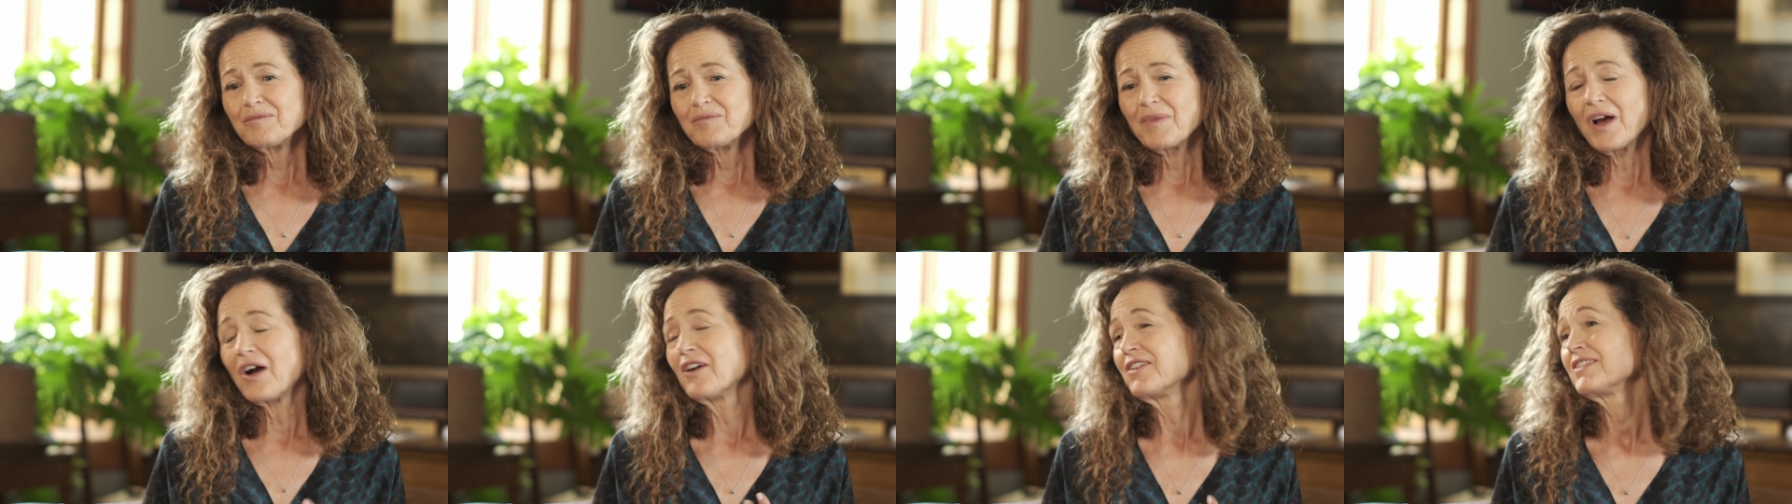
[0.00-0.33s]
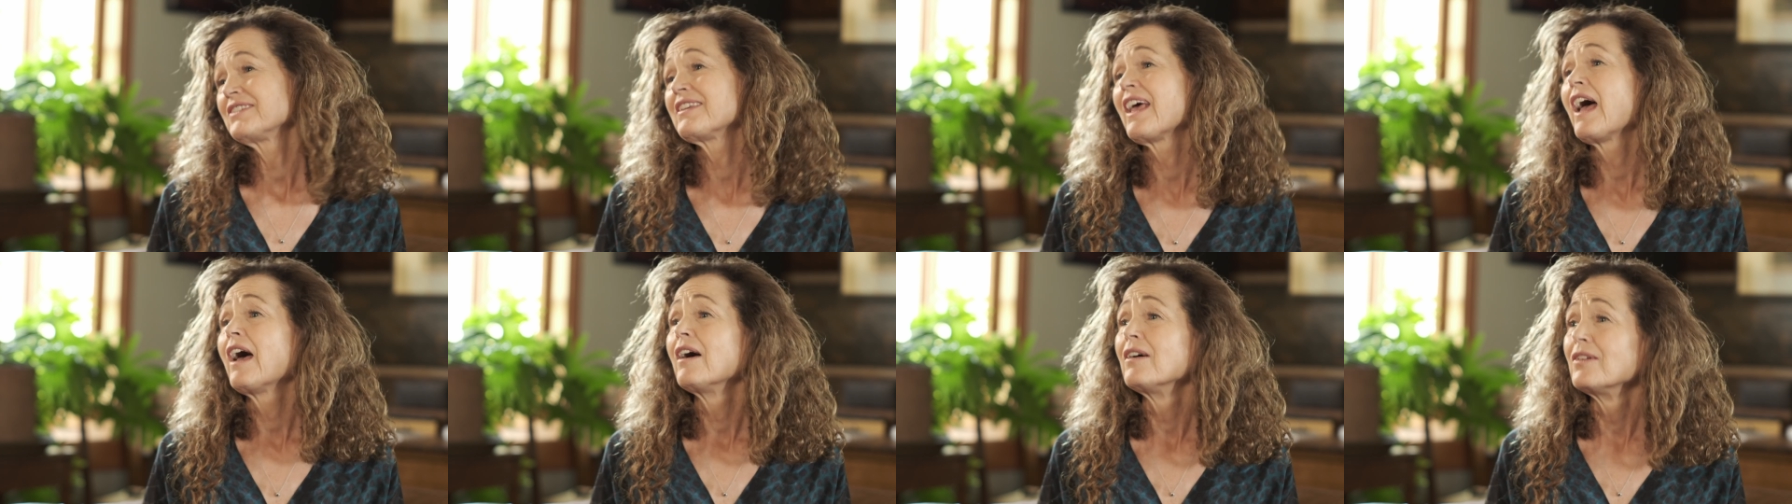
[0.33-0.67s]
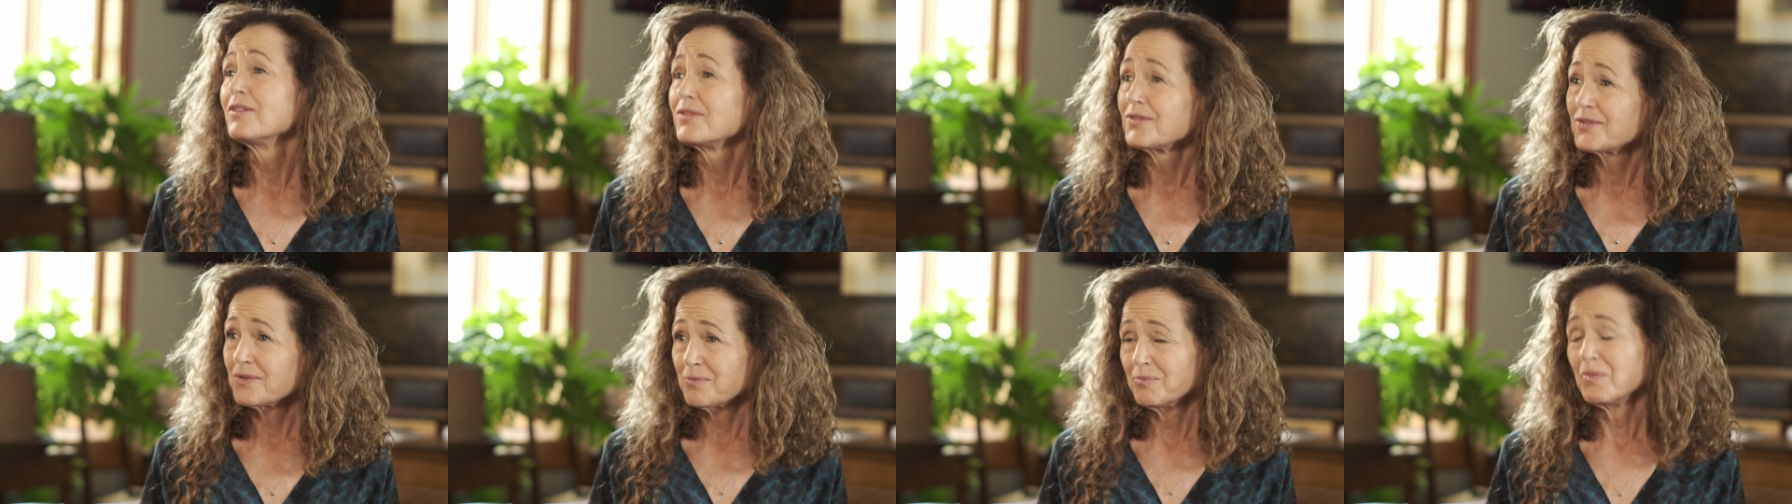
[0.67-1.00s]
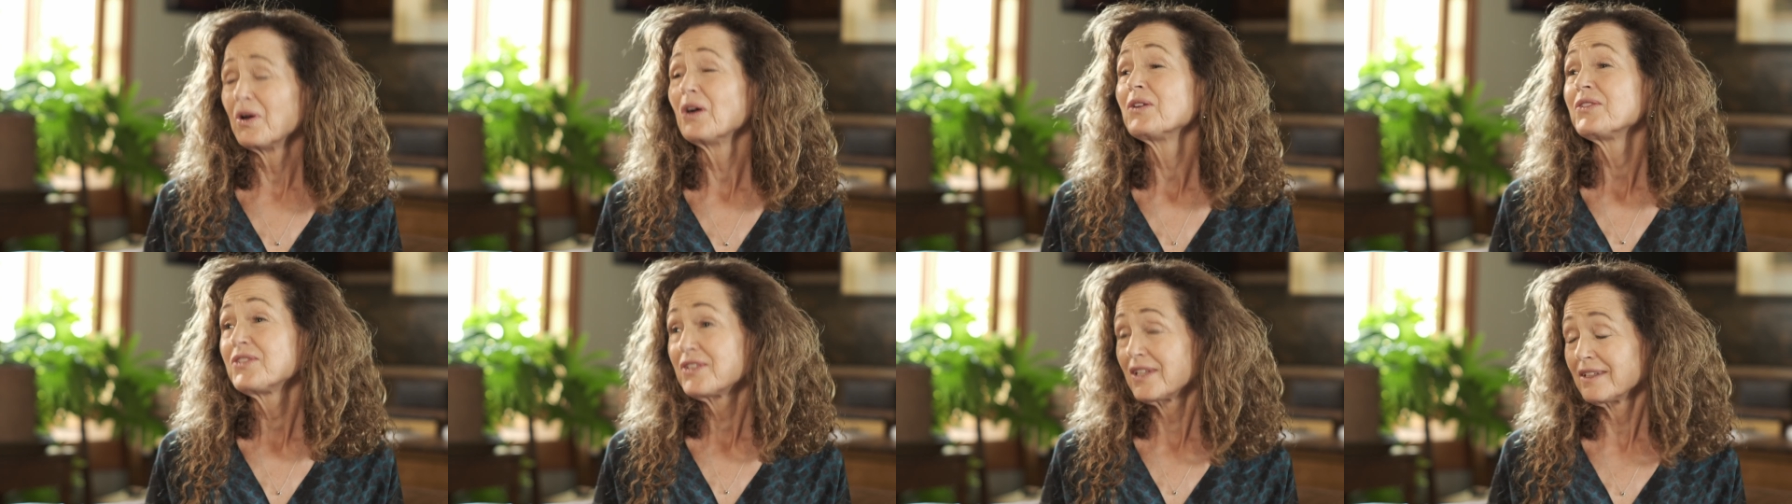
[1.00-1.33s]
ourselves,
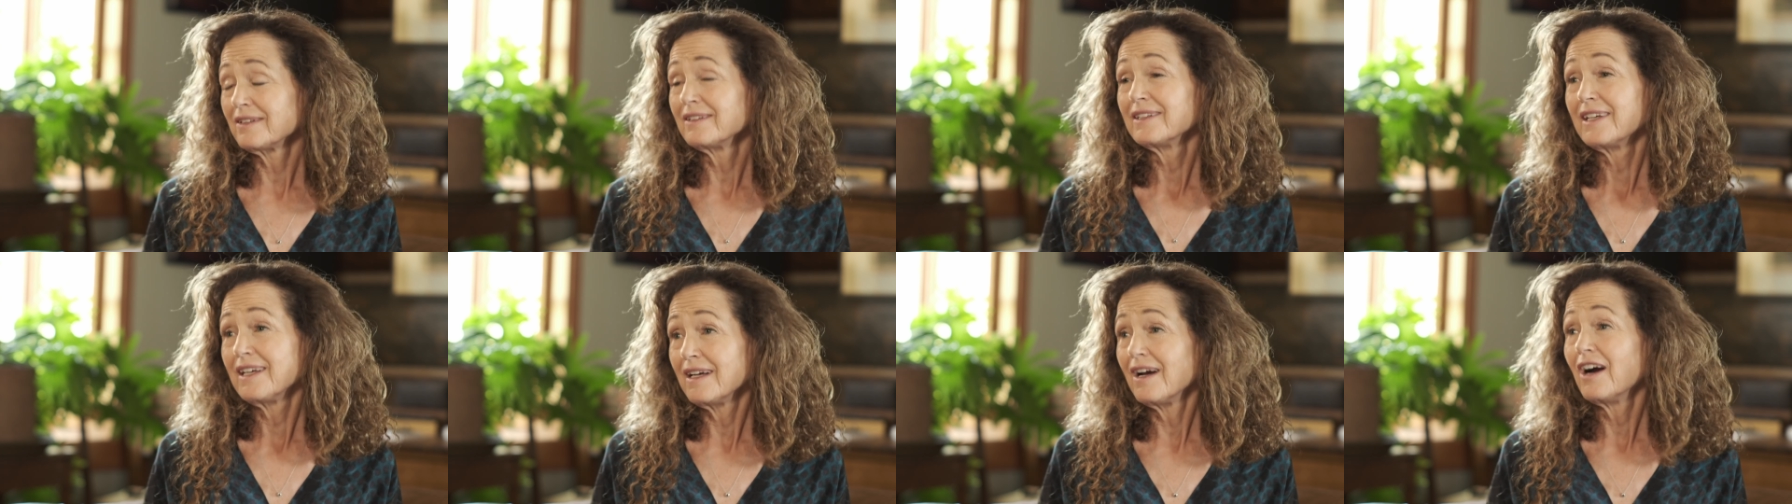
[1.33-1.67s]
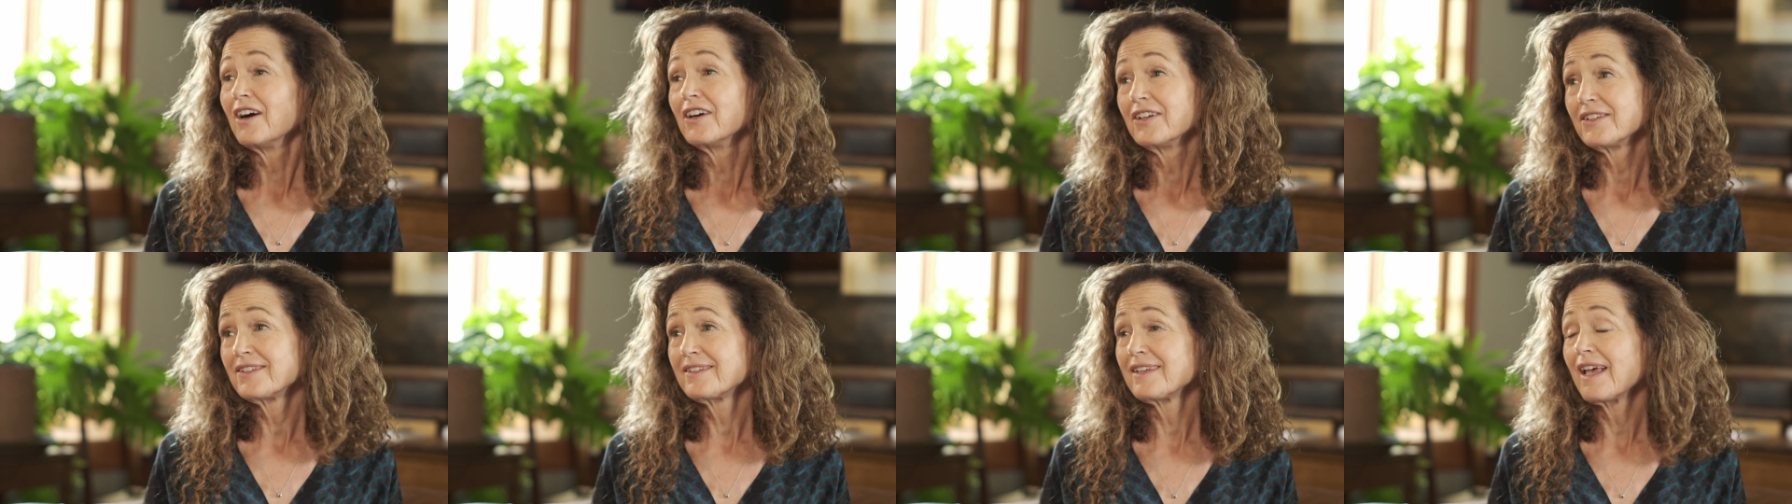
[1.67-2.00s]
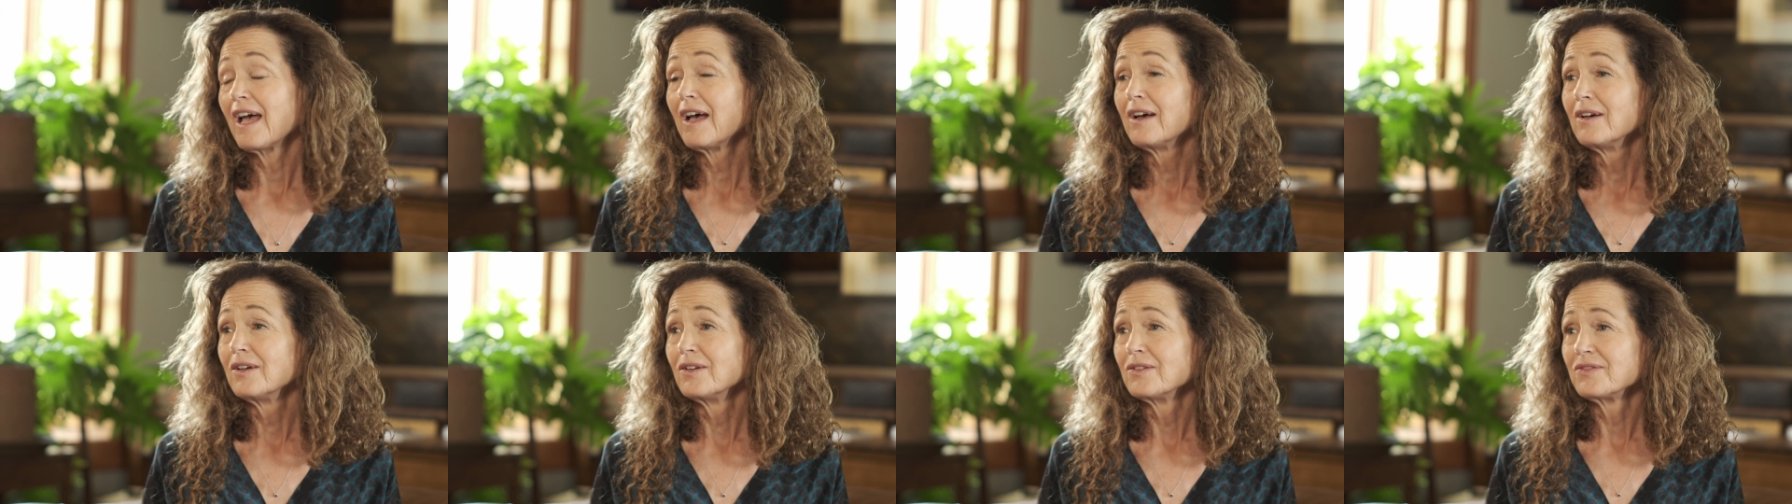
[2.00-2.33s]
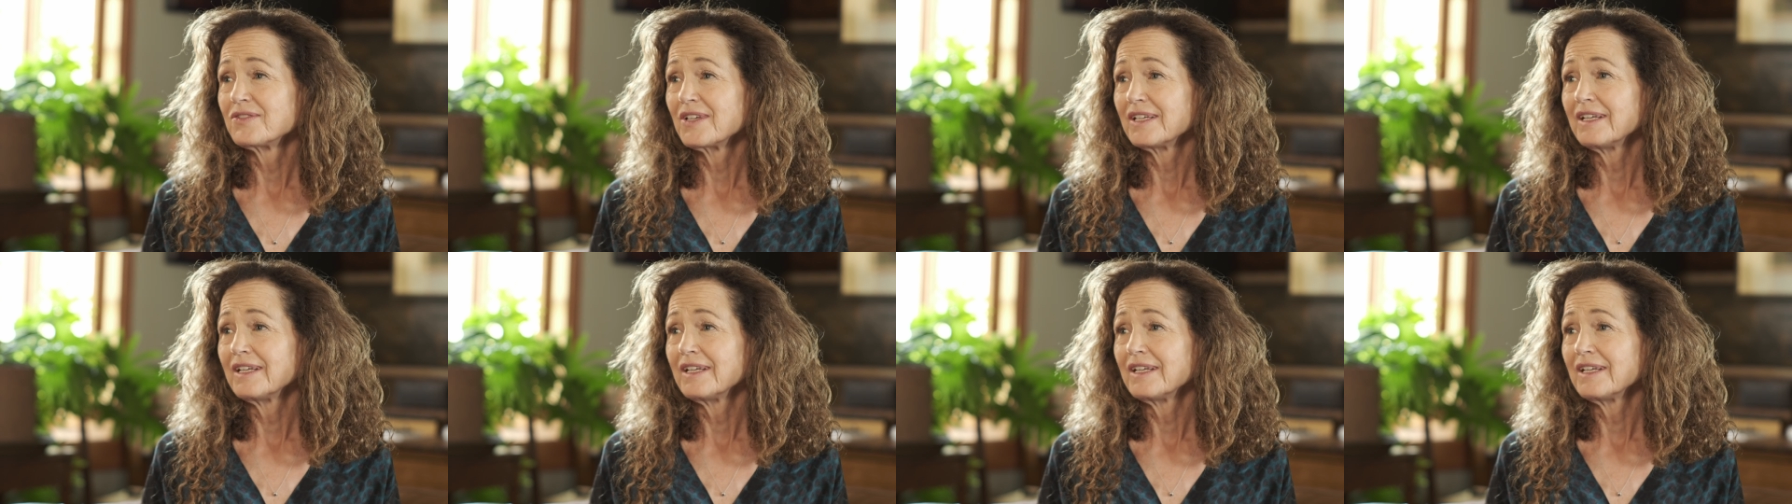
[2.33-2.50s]
mostly ourselves,